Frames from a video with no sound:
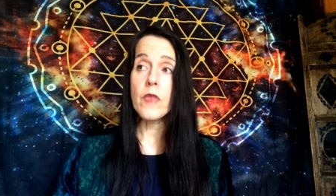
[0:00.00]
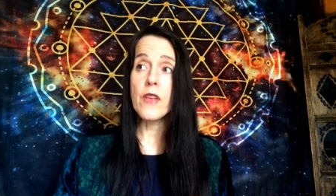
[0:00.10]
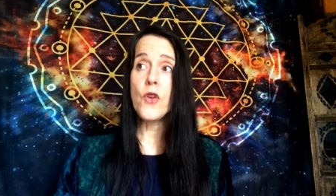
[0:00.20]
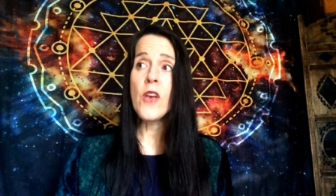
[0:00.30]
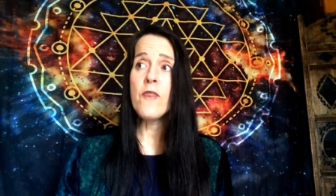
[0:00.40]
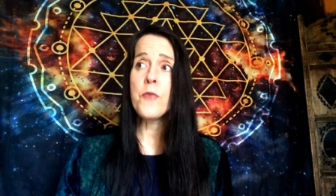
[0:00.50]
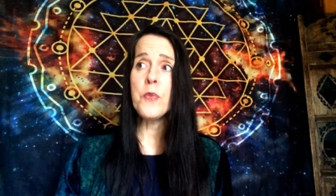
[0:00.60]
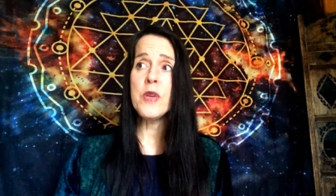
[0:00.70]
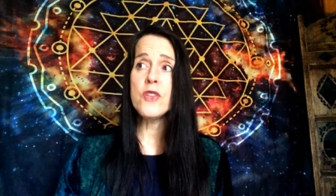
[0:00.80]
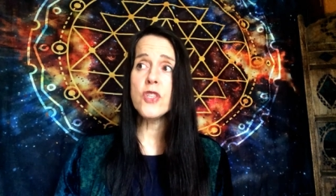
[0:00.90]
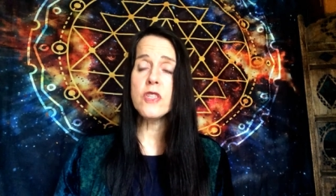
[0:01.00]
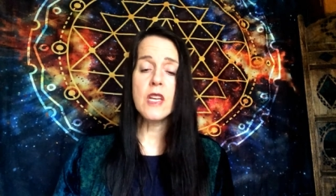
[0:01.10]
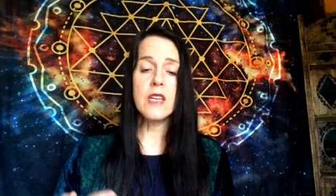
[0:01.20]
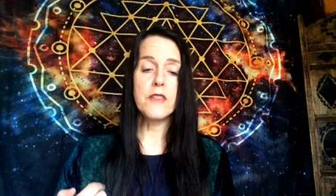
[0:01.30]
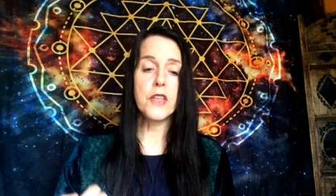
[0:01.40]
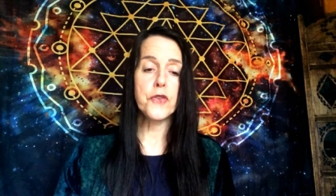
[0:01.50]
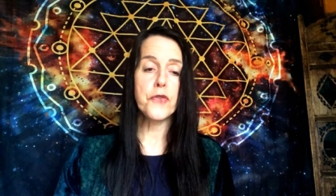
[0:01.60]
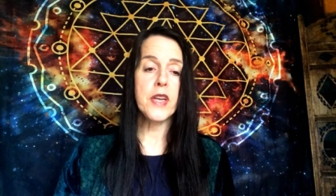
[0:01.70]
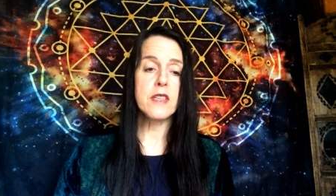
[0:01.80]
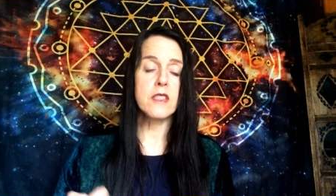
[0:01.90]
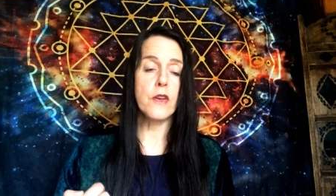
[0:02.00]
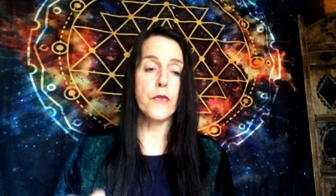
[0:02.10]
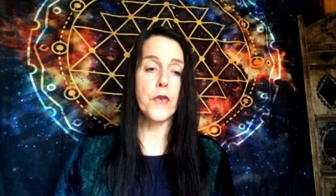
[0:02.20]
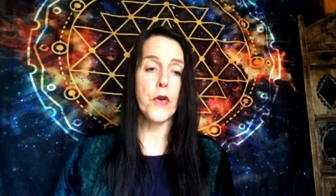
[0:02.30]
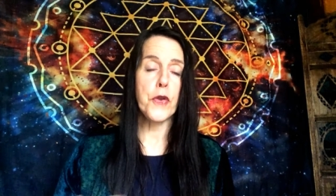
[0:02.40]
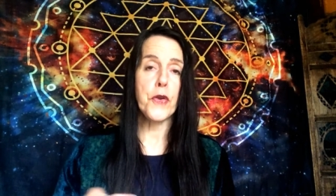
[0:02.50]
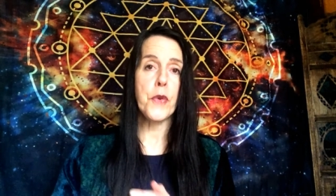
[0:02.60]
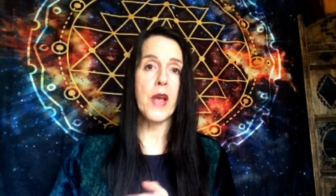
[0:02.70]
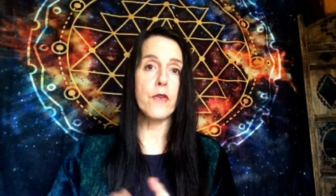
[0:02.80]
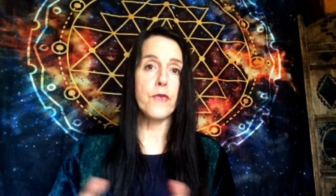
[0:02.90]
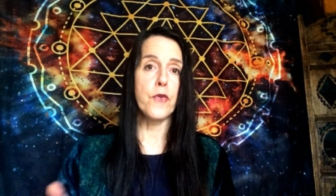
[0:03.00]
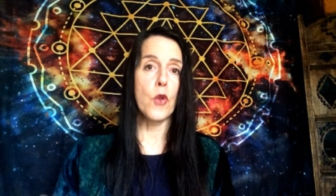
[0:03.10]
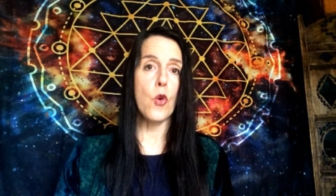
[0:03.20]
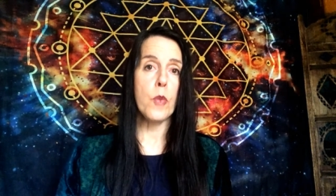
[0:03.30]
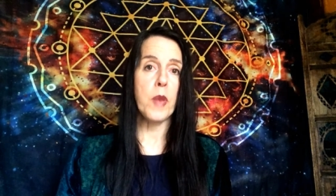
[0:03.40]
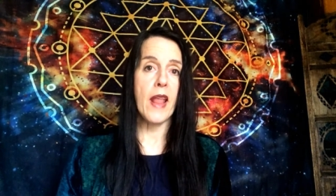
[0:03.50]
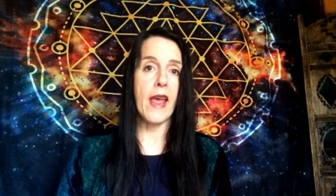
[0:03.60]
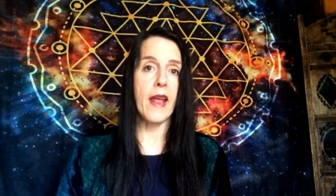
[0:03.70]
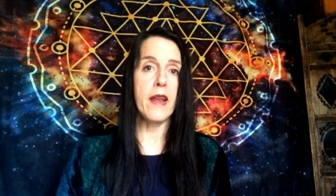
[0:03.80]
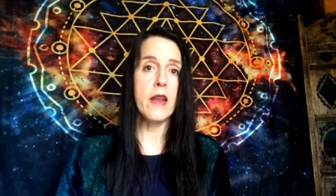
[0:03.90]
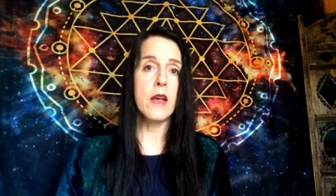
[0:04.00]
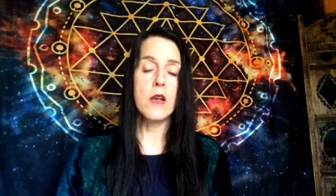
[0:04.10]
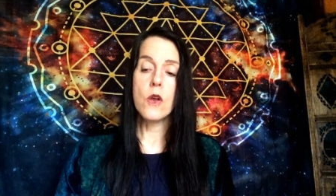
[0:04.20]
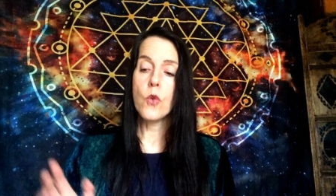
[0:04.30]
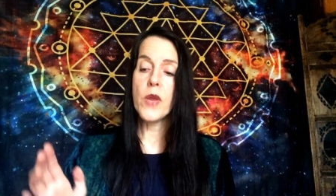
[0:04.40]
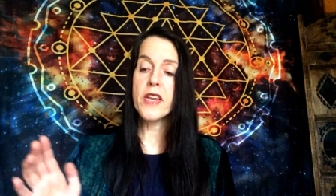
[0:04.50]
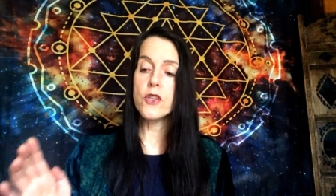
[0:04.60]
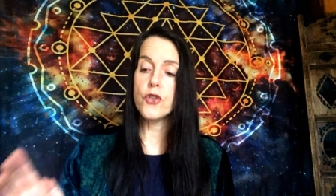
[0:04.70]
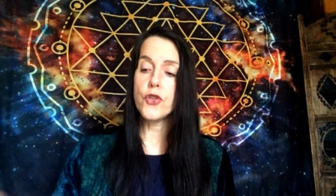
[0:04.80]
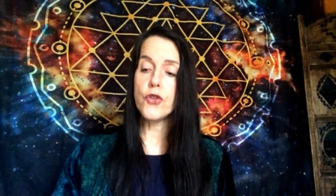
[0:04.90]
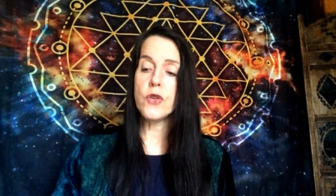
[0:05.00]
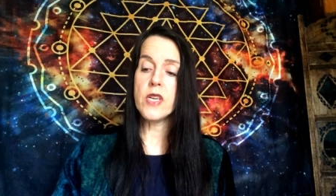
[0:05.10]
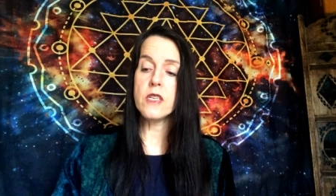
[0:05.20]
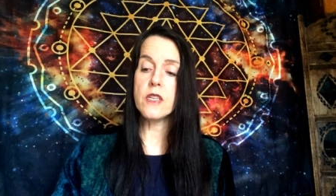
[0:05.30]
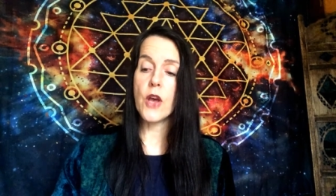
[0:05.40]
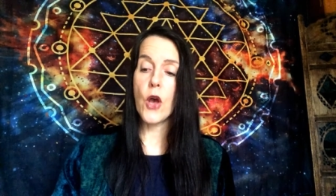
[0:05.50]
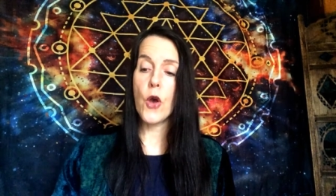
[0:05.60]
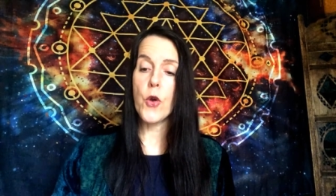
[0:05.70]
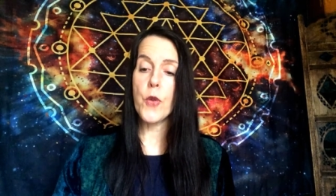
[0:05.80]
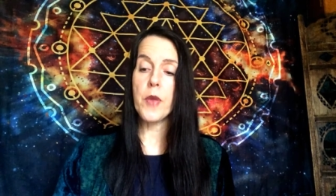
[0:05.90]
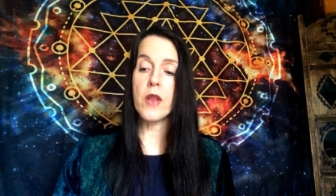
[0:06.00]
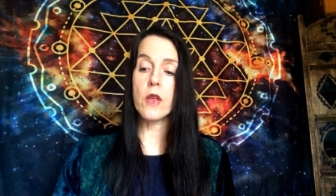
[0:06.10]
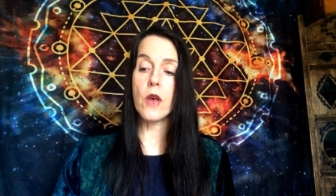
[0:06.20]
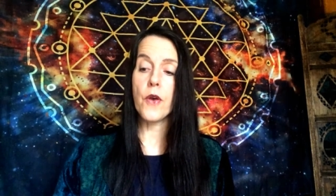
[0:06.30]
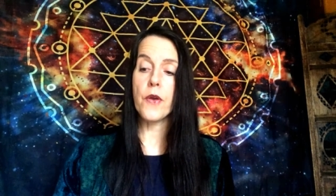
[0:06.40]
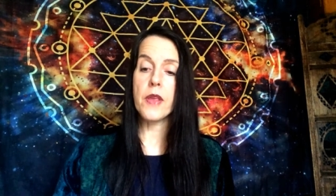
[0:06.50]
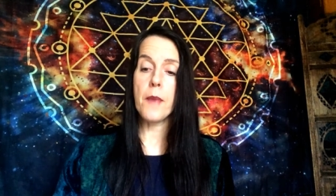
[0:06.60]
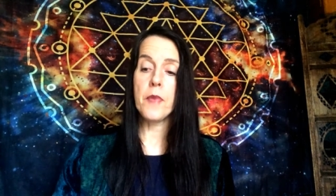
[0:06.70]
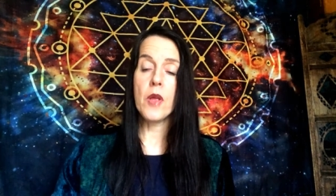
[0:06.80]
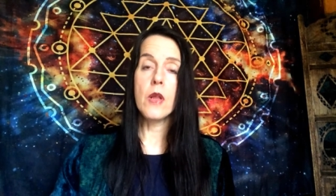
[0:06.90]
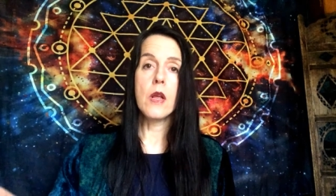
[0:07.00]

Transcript: If you have permission, the address, a photo and a floor plan, we can tune into the home and go, yep,